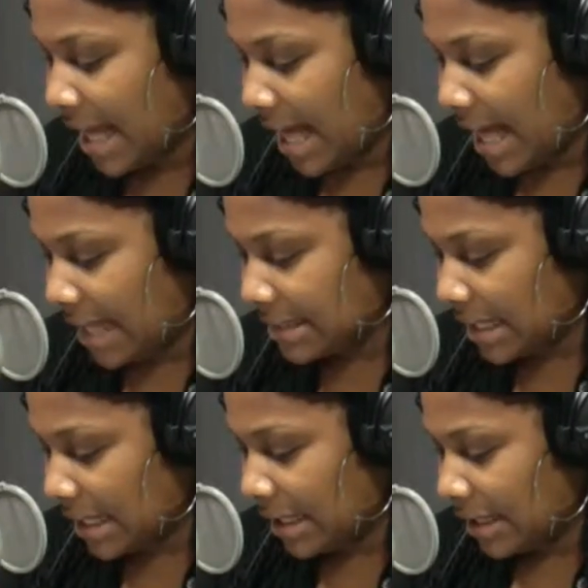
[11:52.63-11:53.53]
and
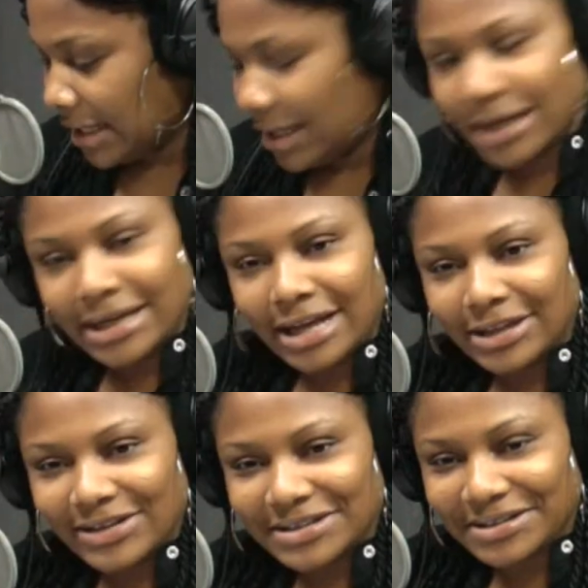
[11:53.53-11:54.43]
uh, oh yeah, I
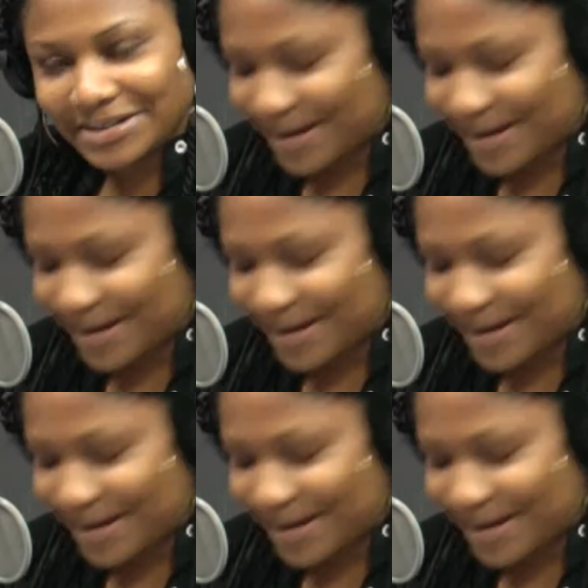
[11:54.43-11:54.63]
lost it.